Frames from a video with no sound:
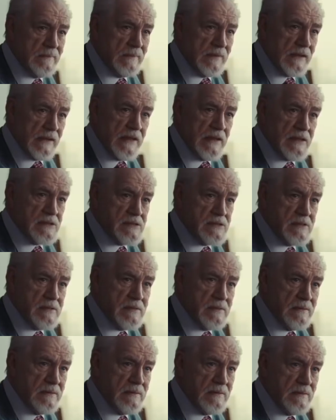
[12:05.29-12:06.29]
A kiss?
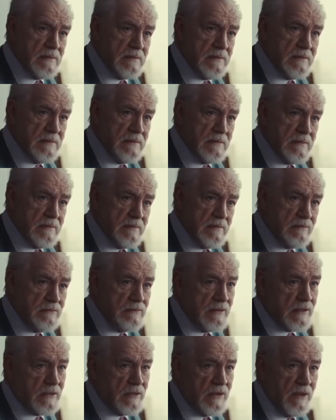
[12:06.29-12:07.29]

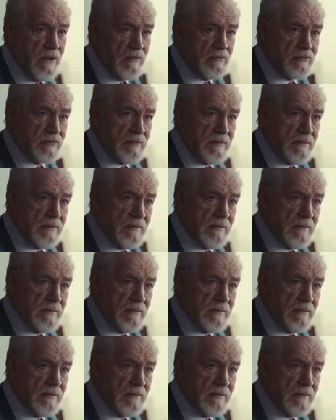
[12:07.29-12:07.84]
Fuck off.